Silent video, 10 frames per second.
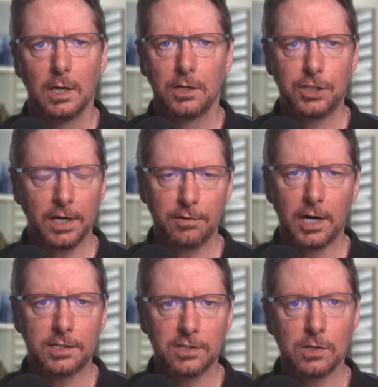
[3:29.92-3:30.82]

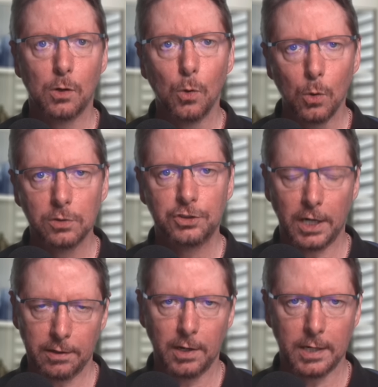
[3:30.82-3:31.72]
generators all
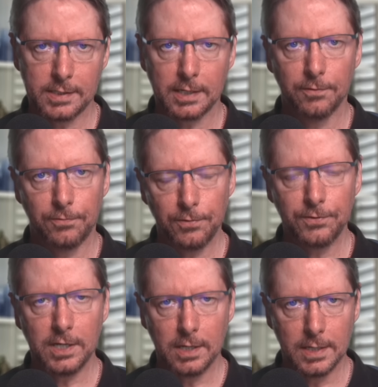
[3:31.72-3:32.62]
generating at
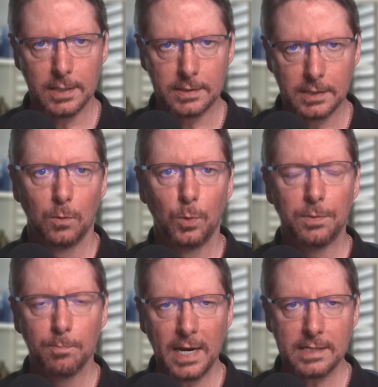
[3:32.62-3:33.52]
50 hertz with
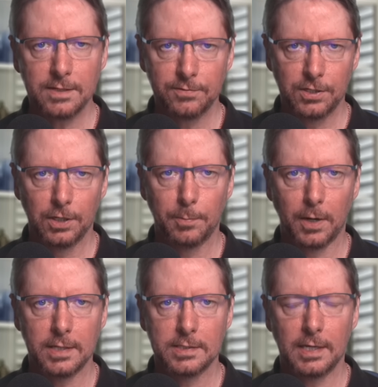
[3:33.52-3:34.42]
massive
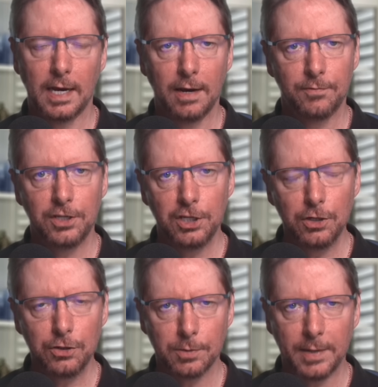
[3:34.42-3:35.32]
turbines that have
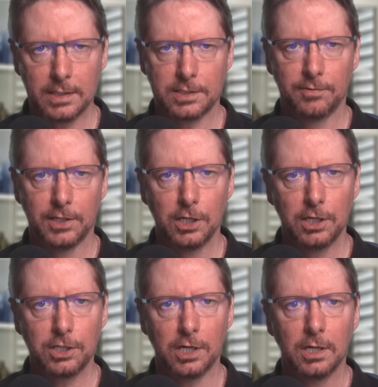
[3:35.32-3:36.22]
huge amounts of
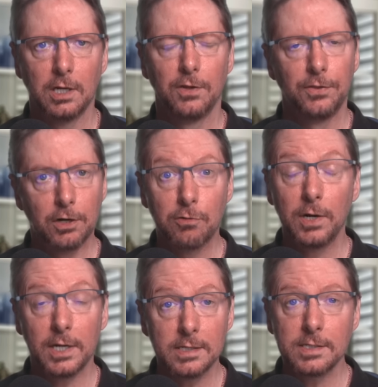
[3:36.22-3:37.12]
inertia, the
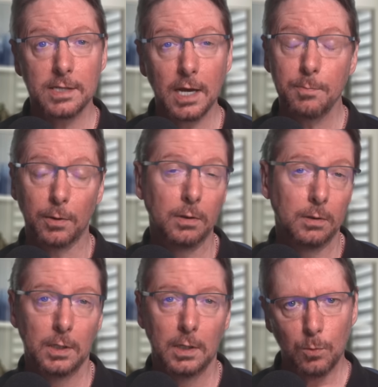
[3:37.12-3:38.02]
grid is stable.
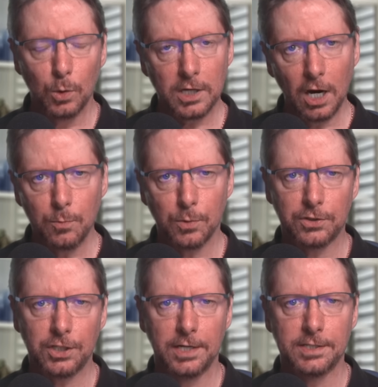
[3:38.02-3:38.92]
It will cope with
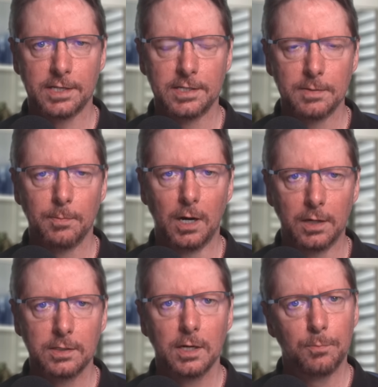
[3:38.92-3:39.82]
changes in
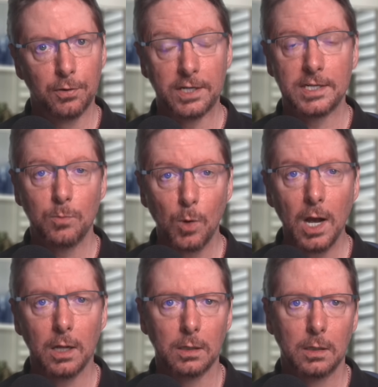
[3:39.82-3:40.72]
demand pretty
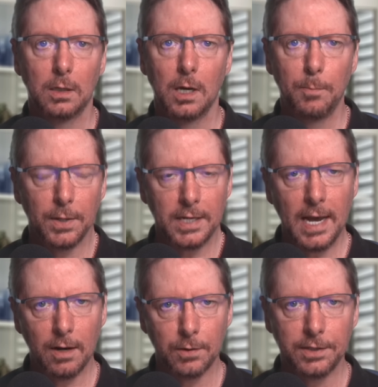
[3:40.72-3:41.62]
well. But
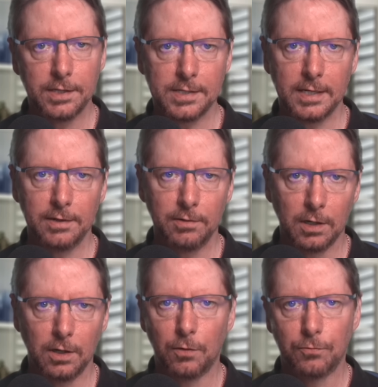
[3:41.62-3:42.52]
now, in this era
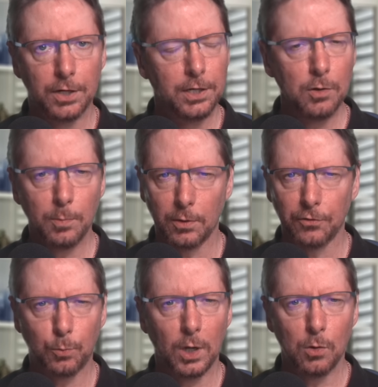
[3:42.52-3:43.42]
of
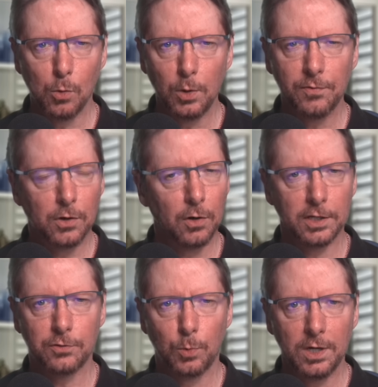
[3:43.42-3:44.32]
renewables, where all we've got
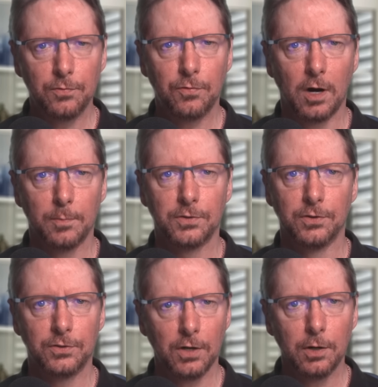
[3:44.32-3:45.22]
is wind farms
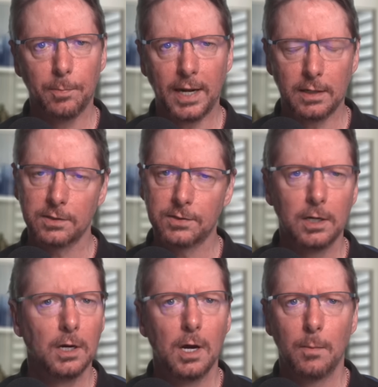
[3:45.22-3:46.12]
and solar panels,
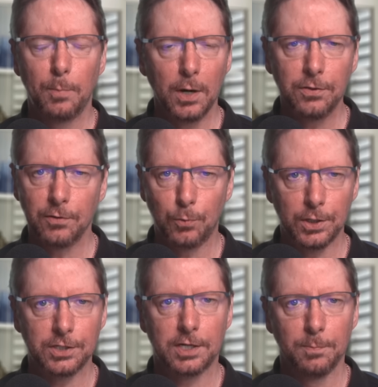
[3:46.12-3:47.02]
both of
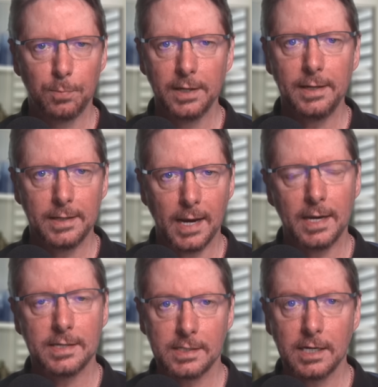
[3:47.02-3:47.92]
which are completely
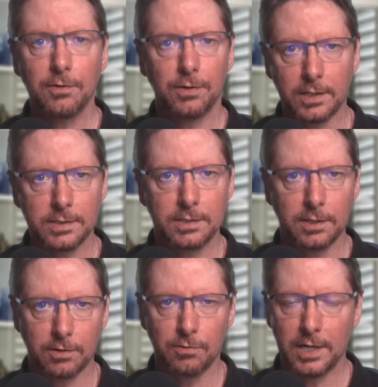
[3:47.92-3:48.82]
asynchronous to
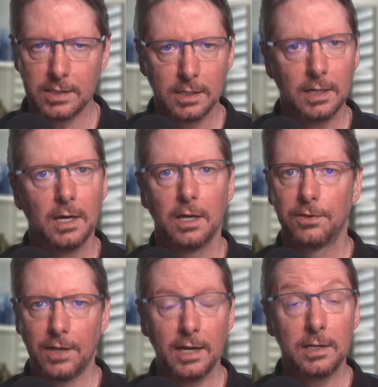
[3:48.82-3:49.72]
the grid,
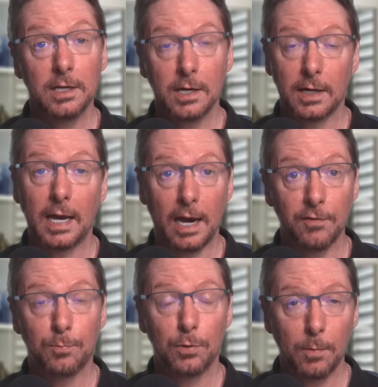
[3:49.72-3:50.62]
then you're going to
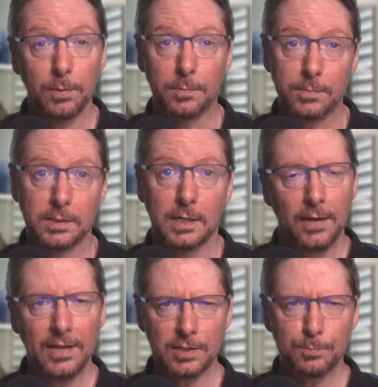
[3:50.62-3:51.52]
have problems.
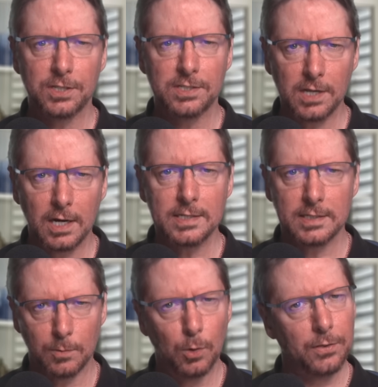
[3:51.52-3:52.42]
And that's
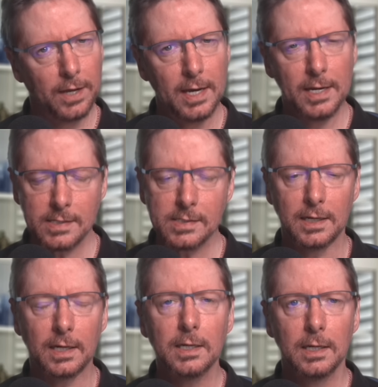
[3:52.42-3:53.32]
precisely what they're
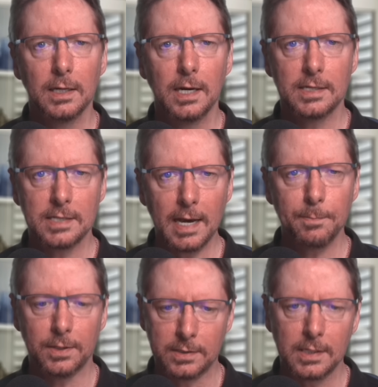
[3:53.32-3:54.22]
hinting has
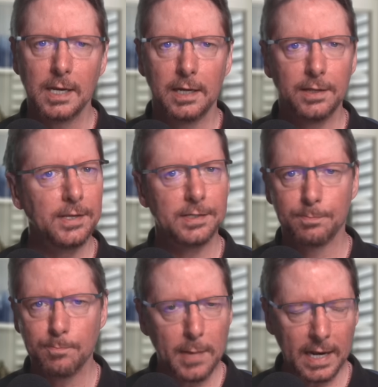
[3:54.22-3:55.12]
happened in this
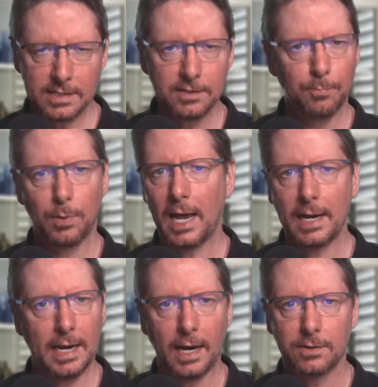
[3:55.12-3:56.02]
massive
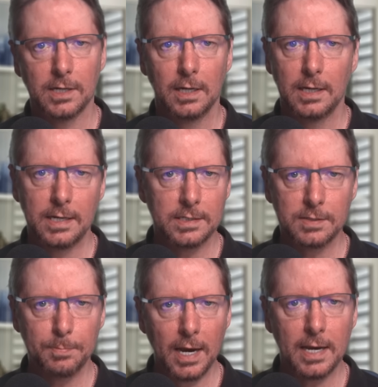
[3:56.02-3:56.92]
blackout in
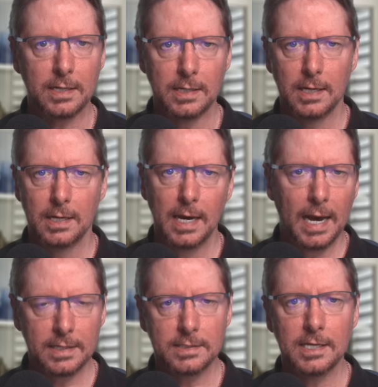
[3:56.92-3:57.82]
Spain.
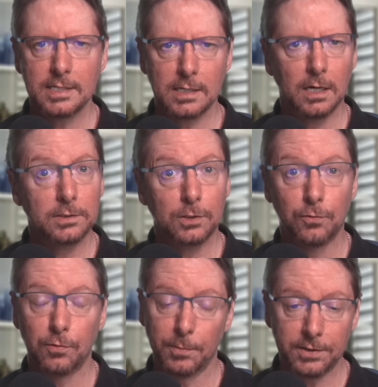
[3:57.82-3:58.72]
As this article
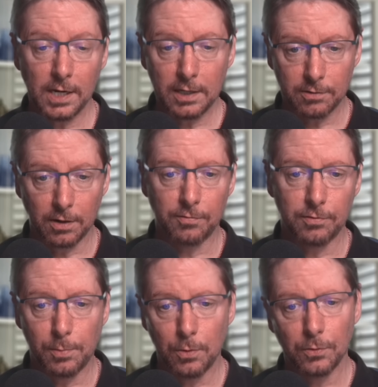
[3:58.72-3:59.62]
from The Telegraph
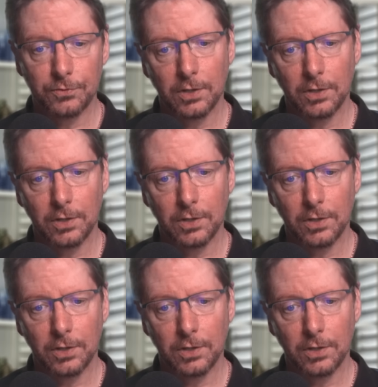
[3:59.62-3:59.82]
reports,